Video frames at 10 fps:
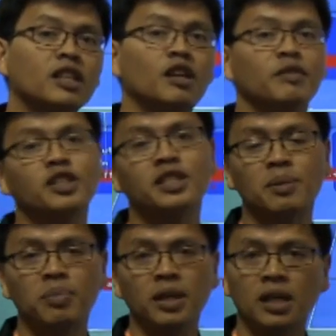turn off
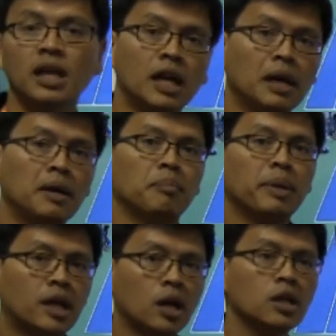HDCP,
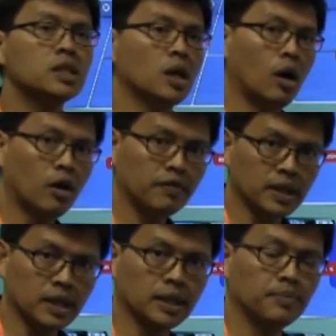because of
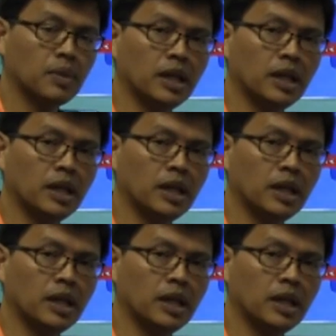the